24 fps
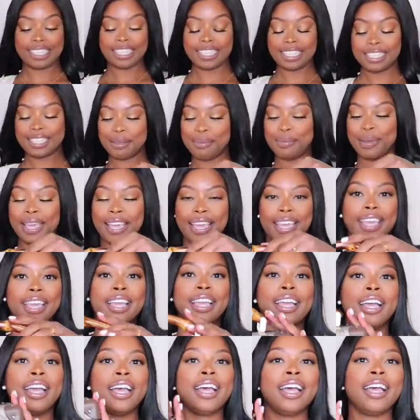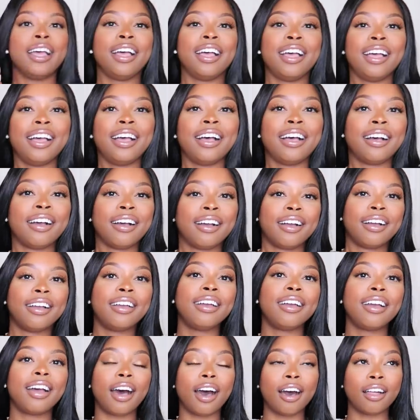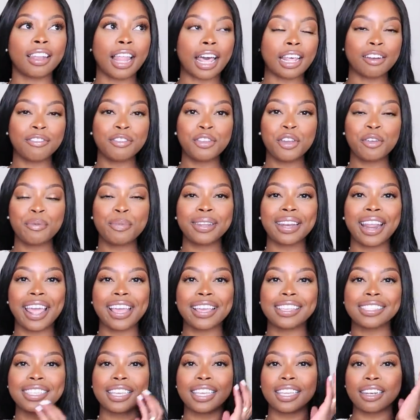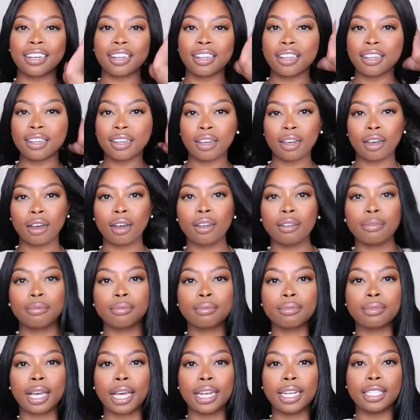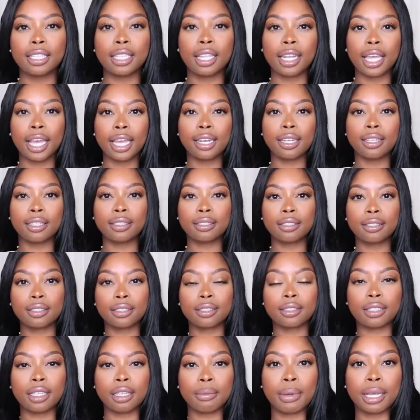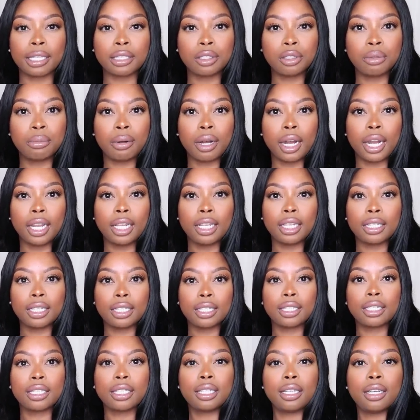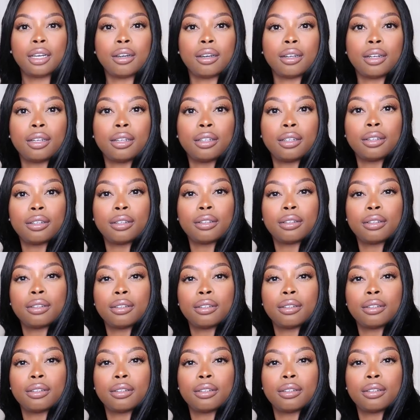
is the bag. A lot of you have been asking, oh, I need the lighting. Am I too bright? Hold on.